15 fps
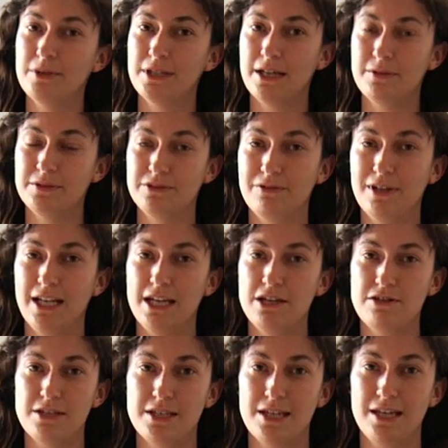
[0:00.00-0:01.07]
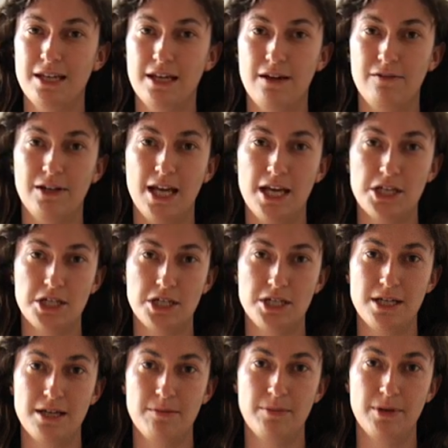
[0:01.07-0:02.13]
but I was really interested in our
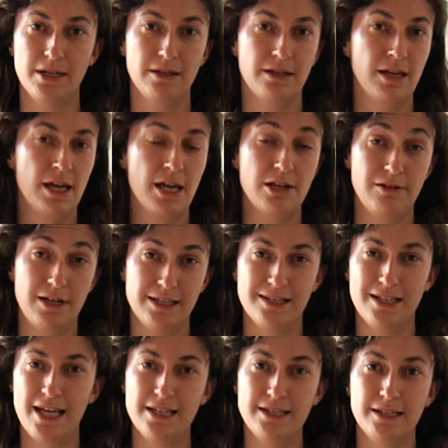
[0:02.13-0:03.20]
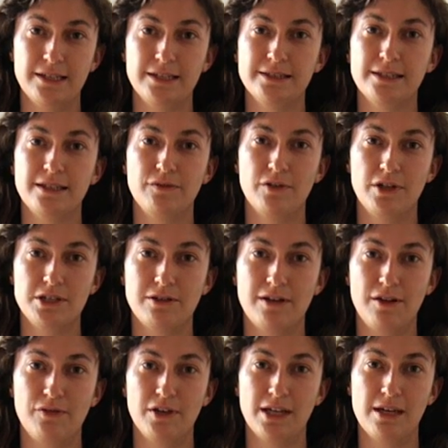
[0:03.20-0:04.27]
relationship and translating this in
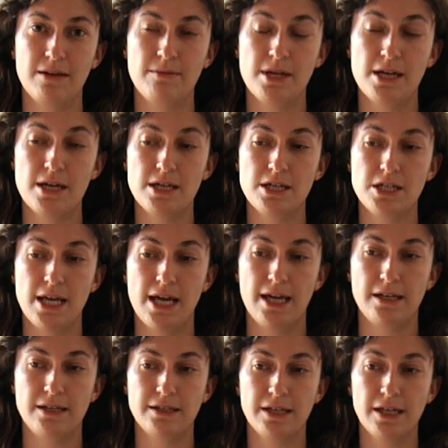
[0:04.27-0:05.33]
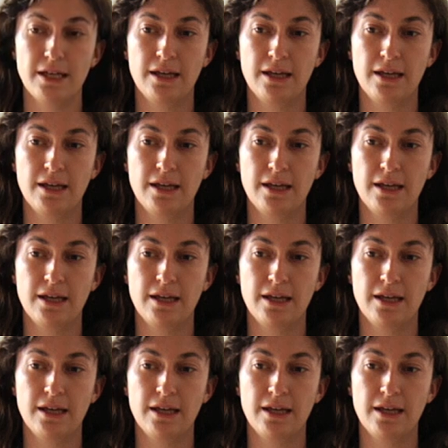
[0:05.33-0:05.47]
photographic image and